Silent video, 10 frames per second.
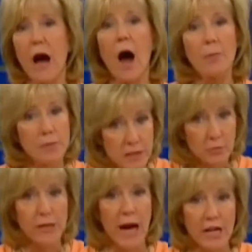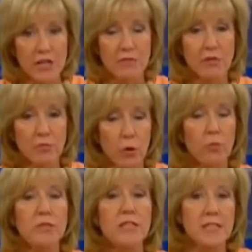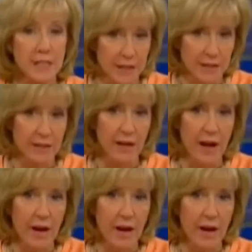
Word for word: opposite reaction from what was intended,